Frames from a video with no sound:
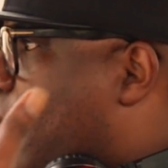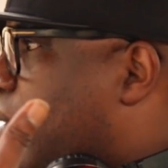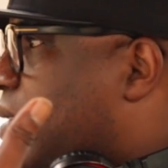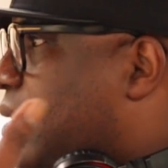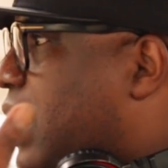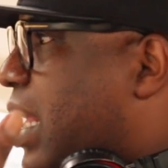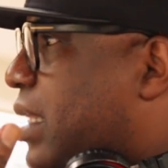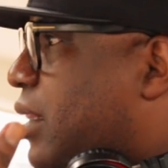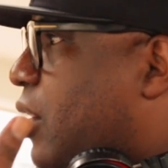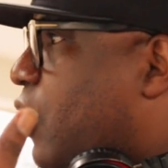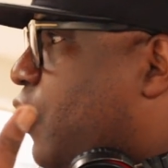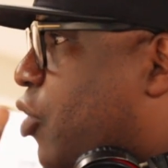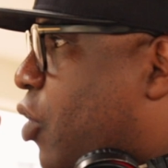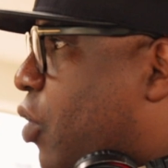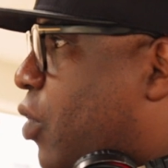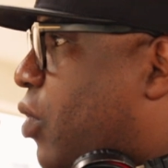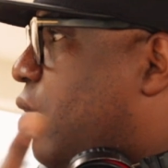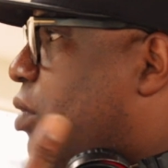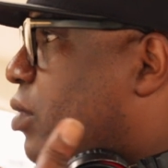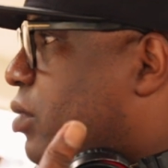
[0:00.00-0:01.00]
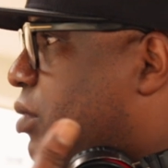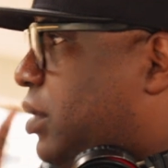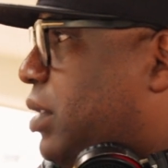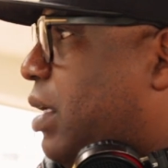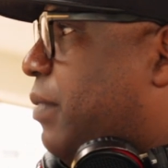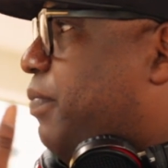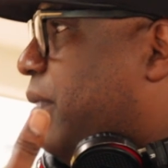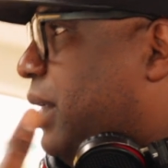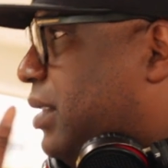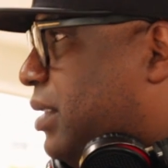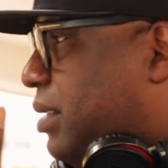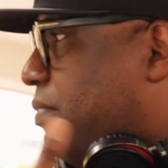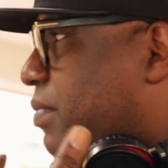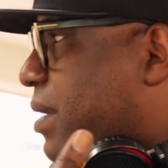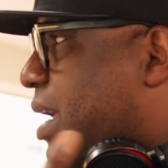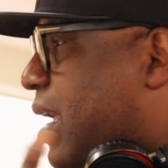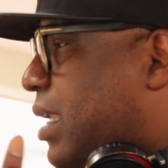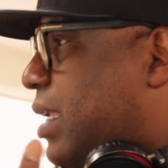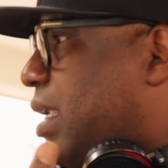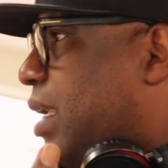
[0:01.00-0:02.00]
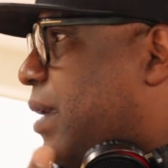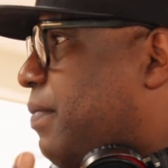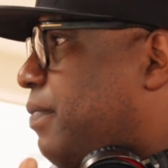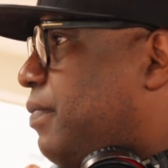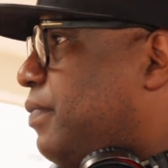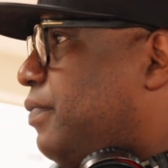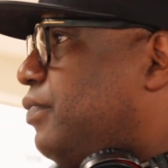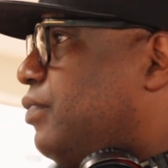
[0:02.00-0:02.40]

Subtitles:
was like the door separating me and them.